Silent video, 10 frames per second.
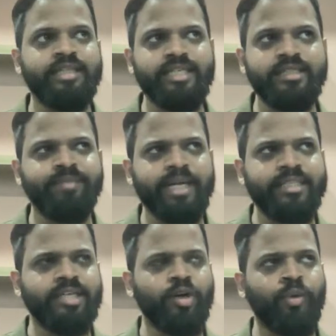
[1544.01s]
these
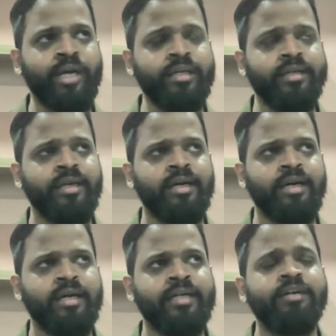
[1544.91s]
metrics are quite
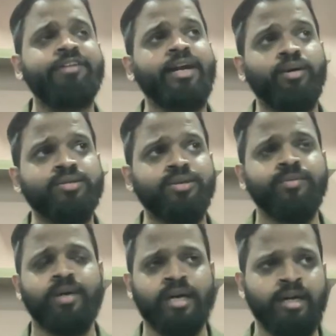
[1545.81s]
enough, and
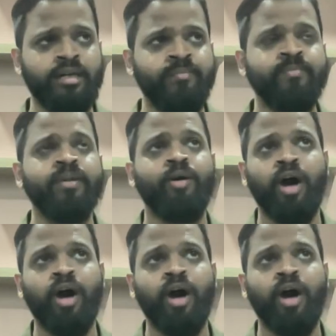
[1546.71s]
also